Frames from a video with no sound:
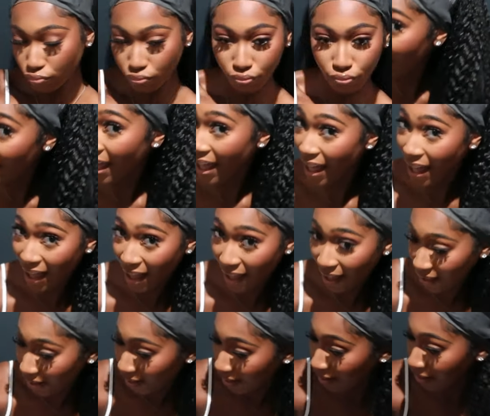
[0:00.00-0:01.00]
The
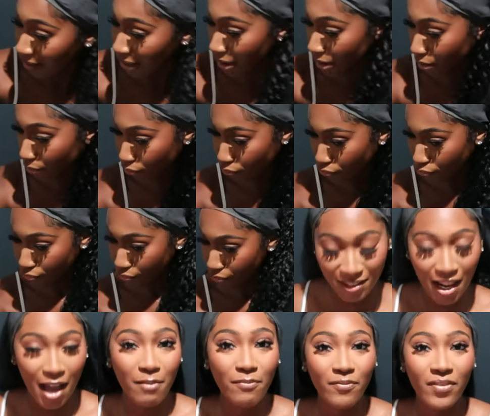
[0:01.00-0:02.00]
hair.
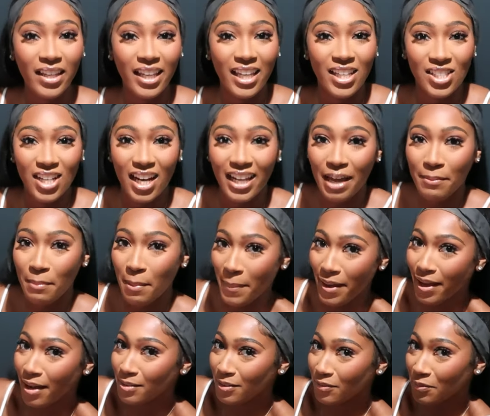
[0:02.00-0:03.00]
Now I'm thinking, should I get my
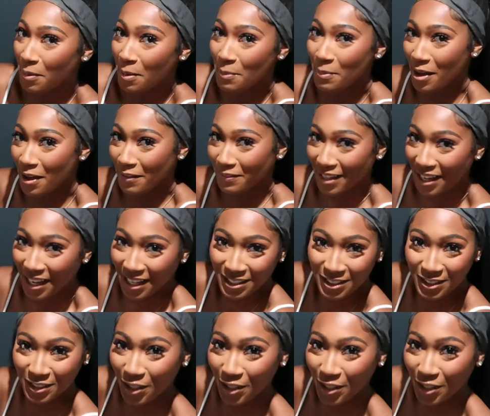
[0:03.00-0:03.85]
makeup done for my birthday?